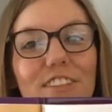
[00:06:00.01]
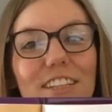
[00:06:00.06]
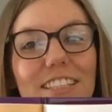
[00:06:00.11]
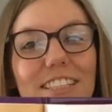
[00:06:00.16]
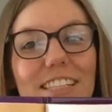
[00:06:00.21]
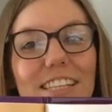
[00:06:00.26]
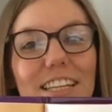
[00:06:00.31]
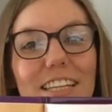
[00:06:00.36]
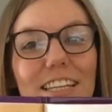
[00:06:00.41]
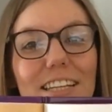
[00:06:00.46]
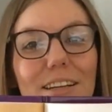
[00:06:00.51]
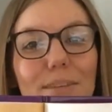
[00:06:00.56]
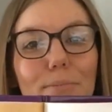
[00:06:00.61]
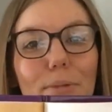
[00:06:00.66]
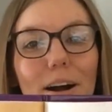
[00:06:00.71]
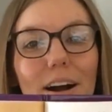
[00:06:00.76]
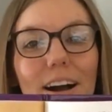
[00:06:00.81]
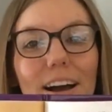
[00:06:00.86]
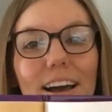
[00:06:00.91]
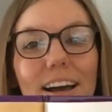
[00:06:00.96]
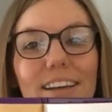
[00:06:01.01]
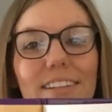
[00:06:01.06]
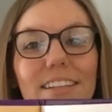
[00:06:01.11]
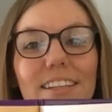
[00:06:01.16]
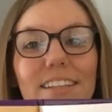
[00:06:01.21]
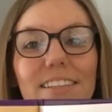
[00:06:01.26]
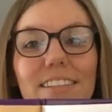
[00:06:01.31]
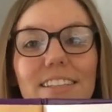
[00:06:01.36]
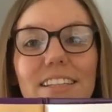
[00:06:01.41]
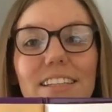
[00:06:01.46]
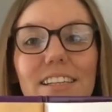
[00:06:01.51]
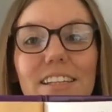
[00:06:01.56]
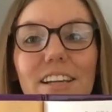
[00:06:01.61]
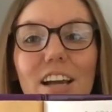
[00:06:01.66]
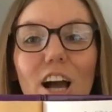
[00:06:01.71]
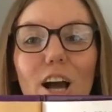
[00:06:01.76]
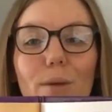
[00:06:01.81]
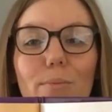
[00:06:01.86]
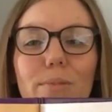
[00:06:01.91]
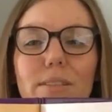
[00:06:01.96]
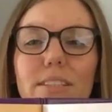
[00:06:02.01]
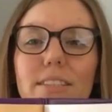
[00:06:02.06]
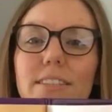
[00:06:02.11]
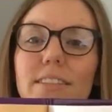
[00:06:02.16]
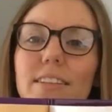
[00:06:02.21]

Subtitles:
a teapot and teacups.